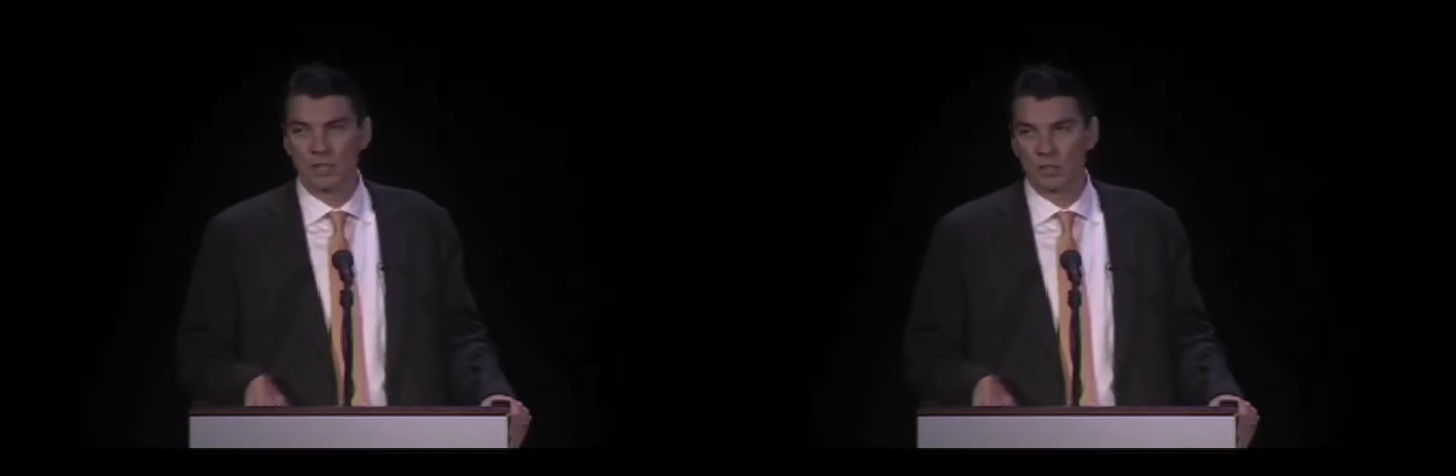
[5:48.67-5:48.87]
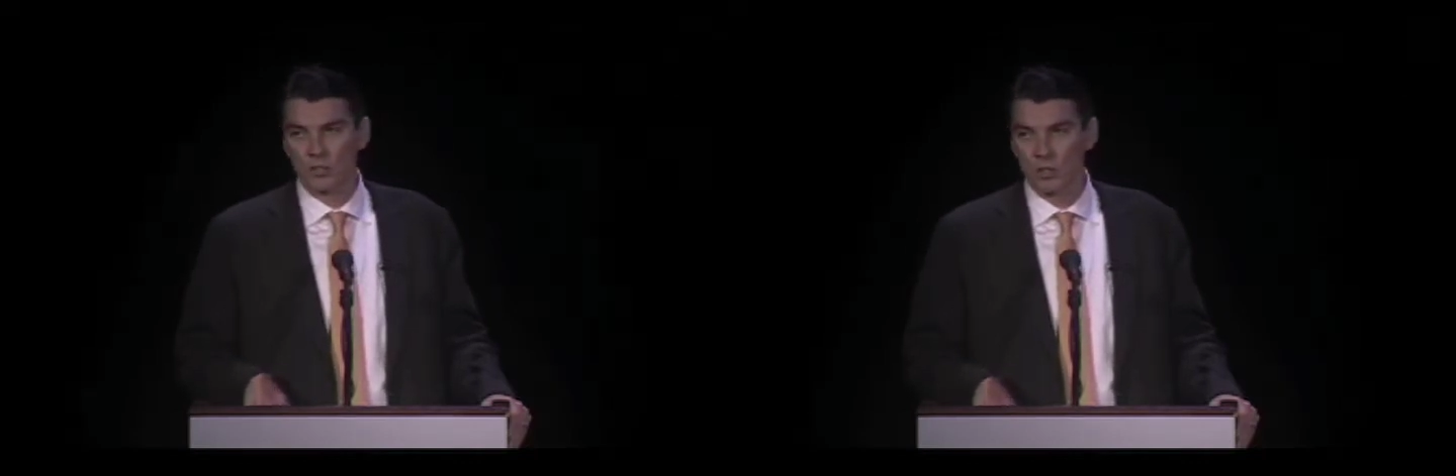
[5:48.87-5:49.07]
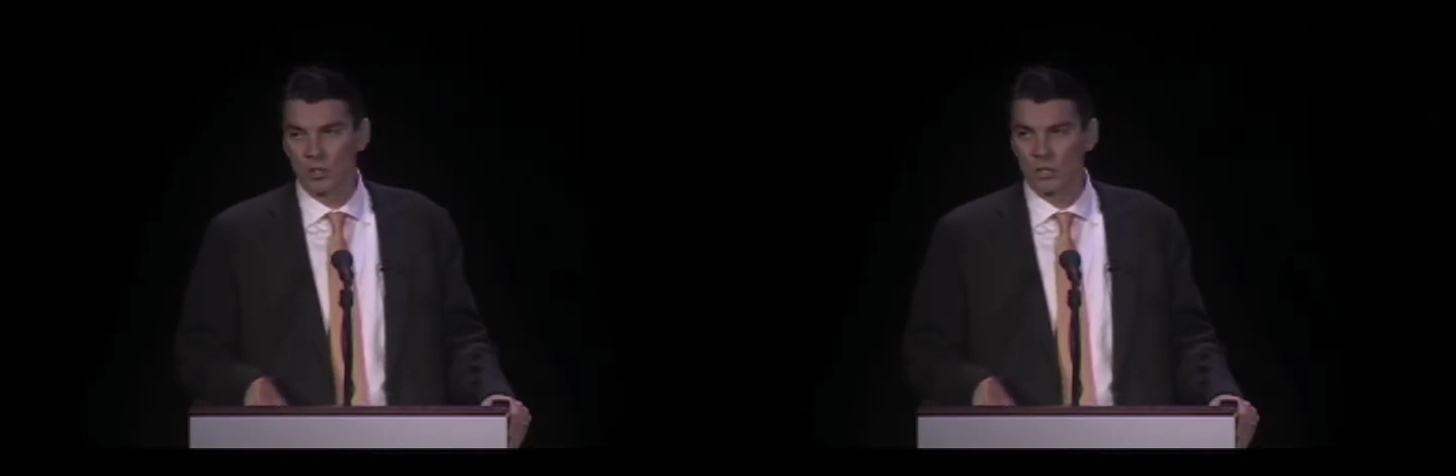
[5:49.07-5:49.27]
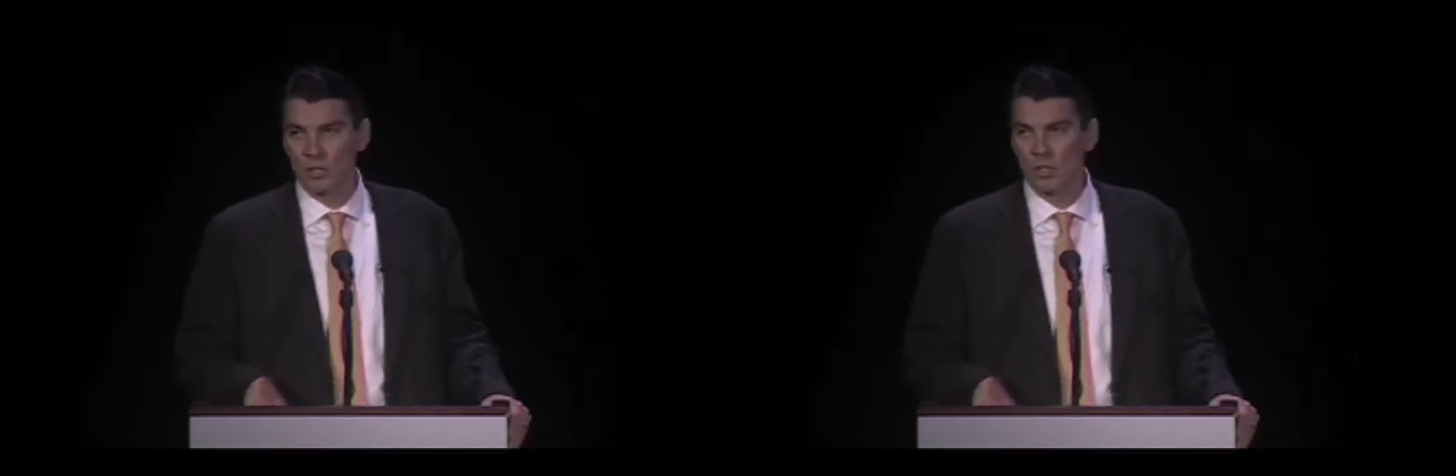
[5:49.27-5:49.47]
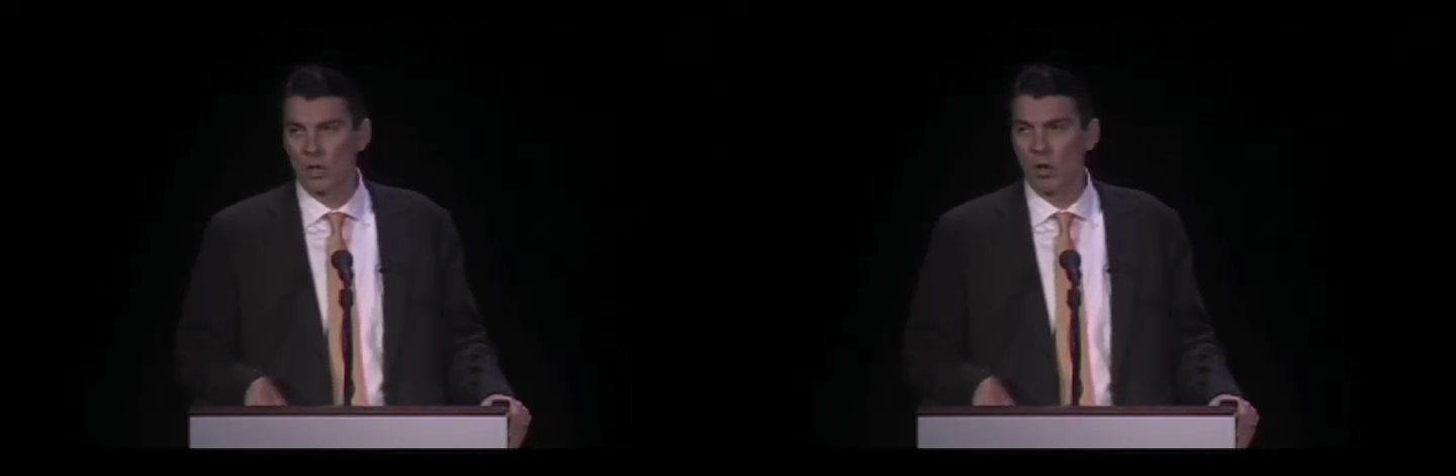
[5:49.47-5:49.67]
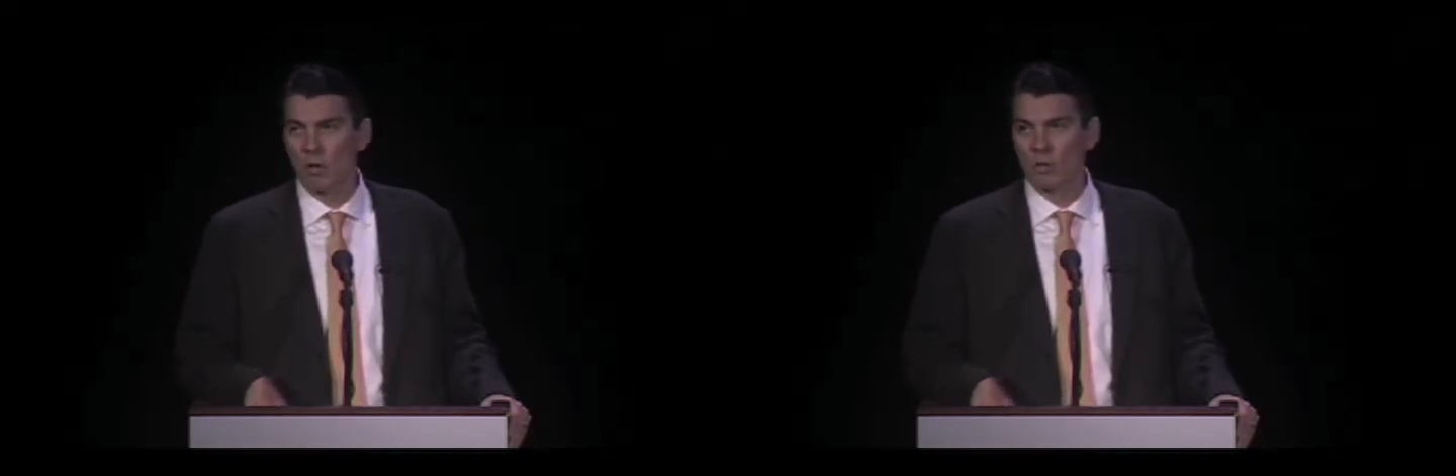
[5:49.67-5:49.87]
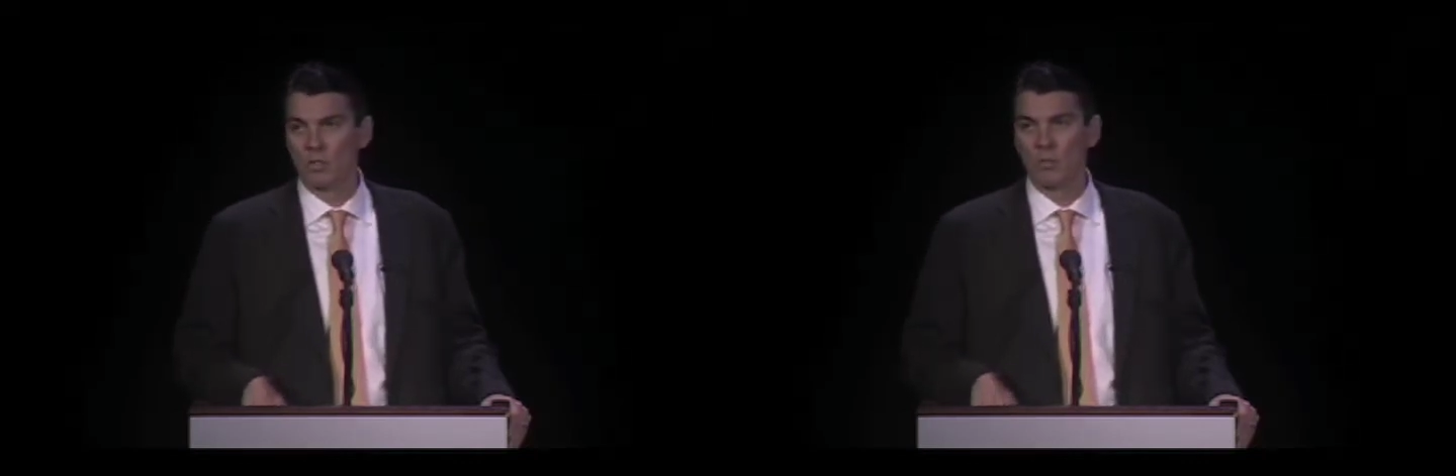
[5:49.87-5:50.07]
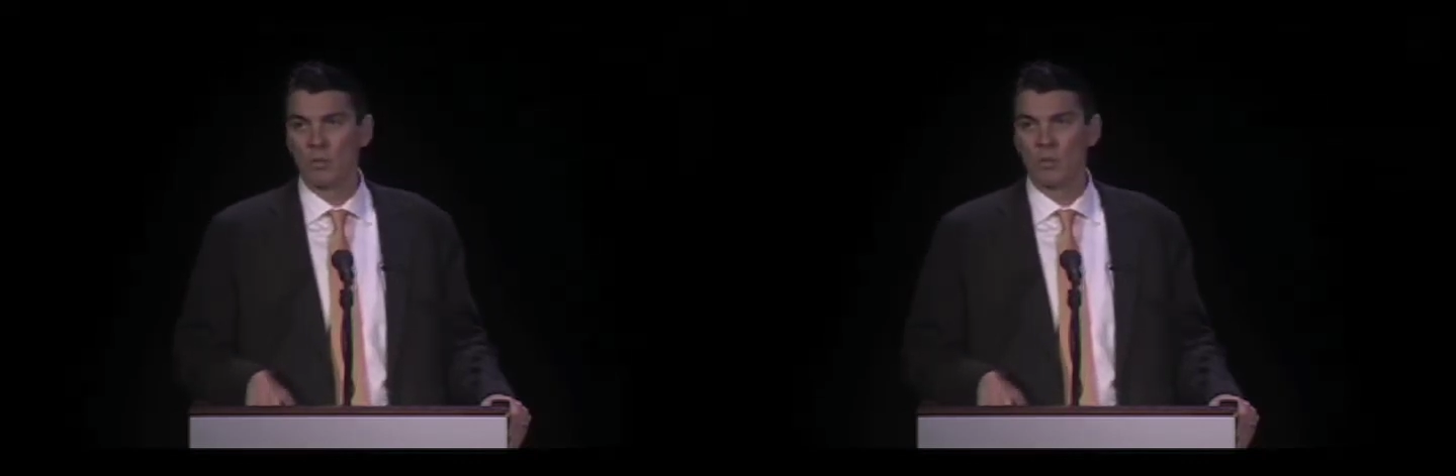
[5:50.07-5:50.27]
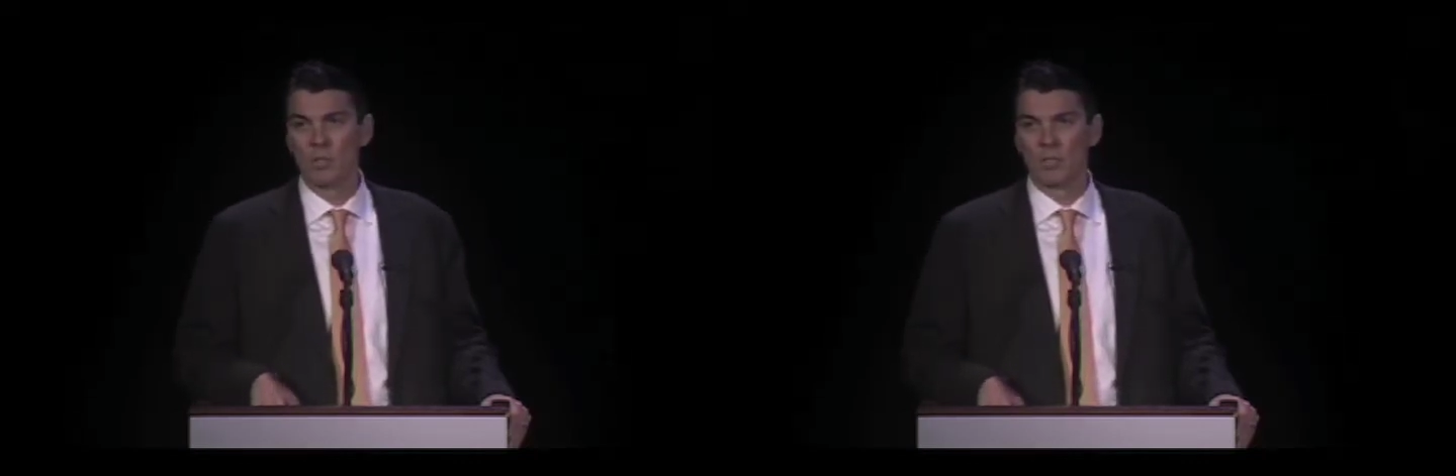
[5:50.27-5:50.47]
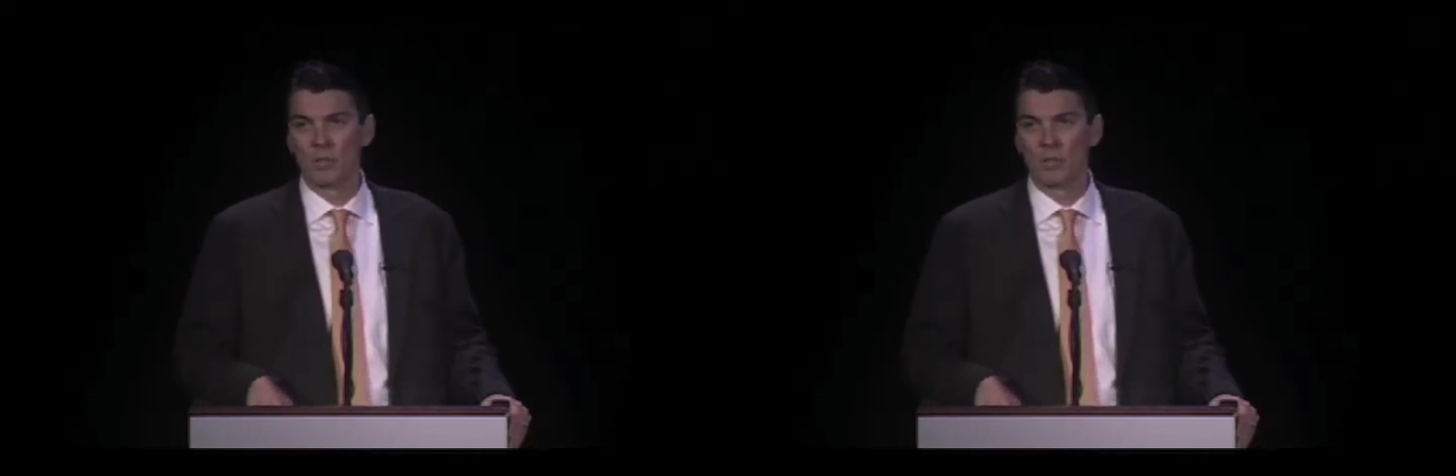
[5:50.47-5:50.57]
There's journalists in all those communities.